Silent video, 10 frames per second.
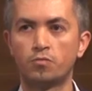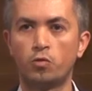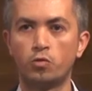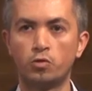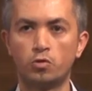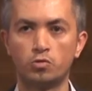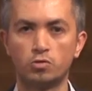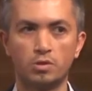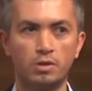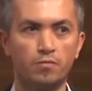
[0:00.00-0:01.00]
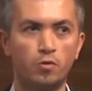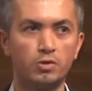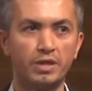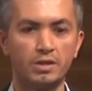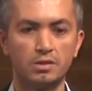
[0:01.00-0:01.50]
for
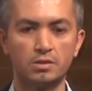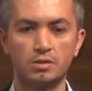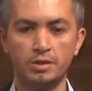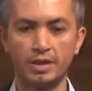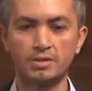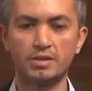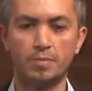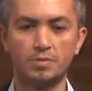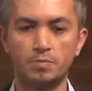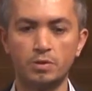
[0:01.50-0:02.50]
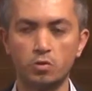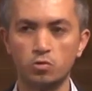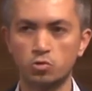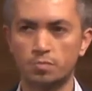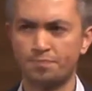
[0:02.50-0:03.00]
their next steps.
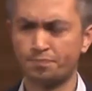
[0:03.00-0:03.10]
Because